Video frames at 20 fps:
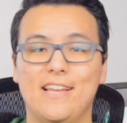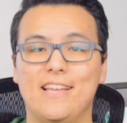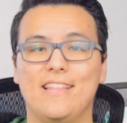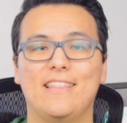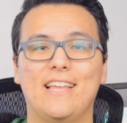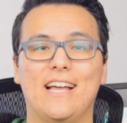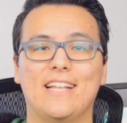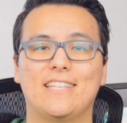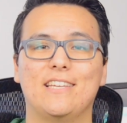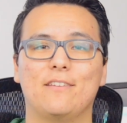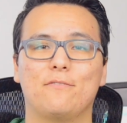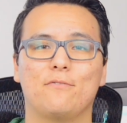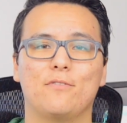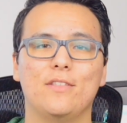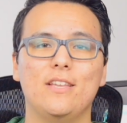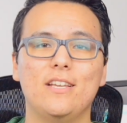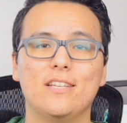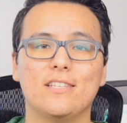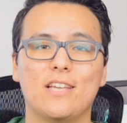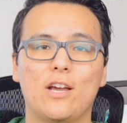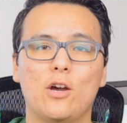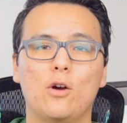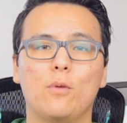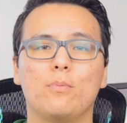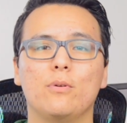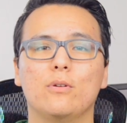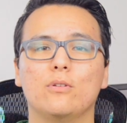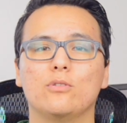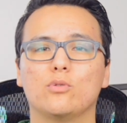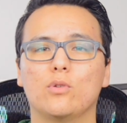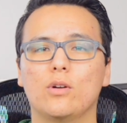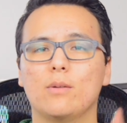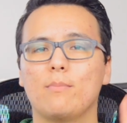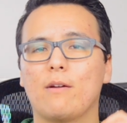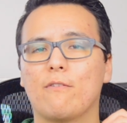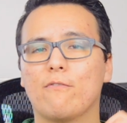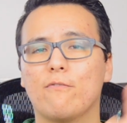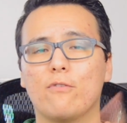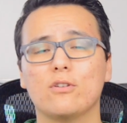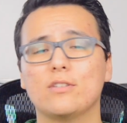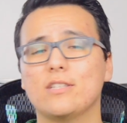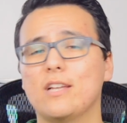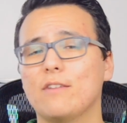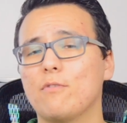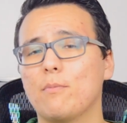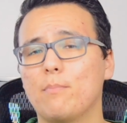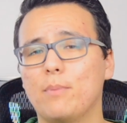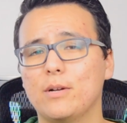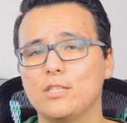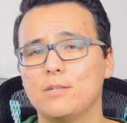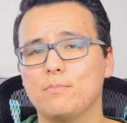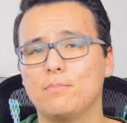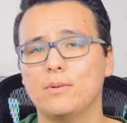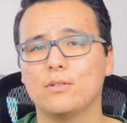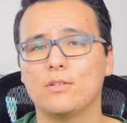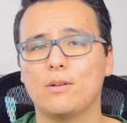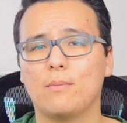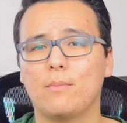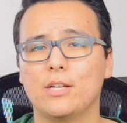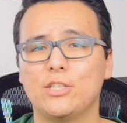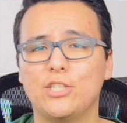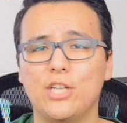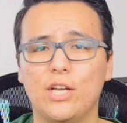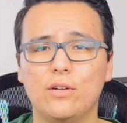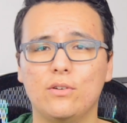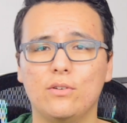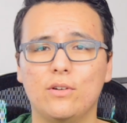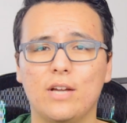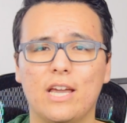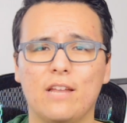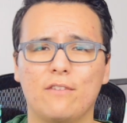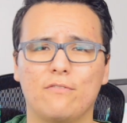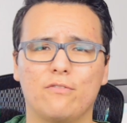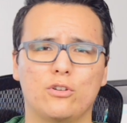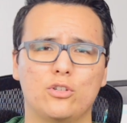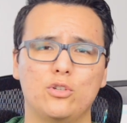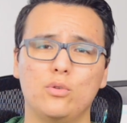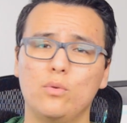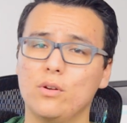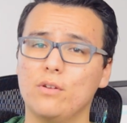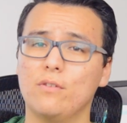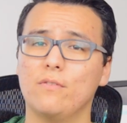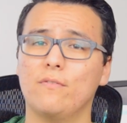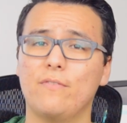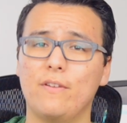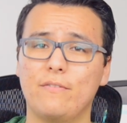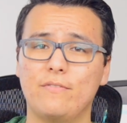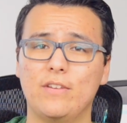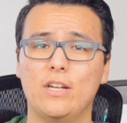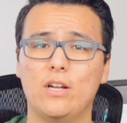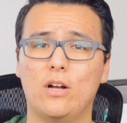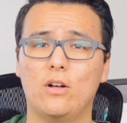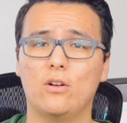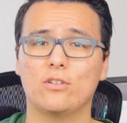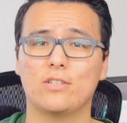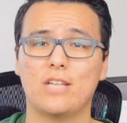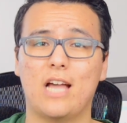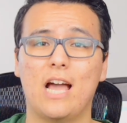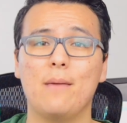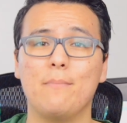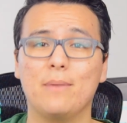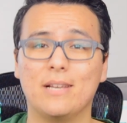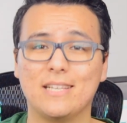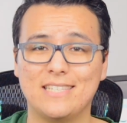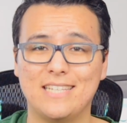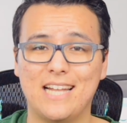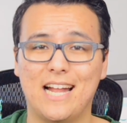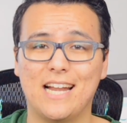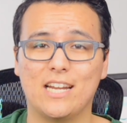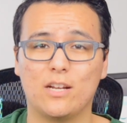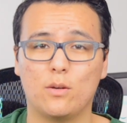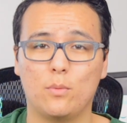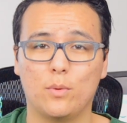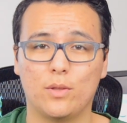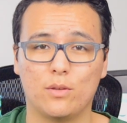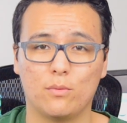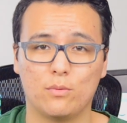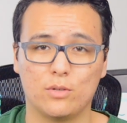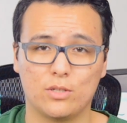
That's it for this. I hope you enjoyed my first ever budget build on my channel, and for $250 I am ecstatic with the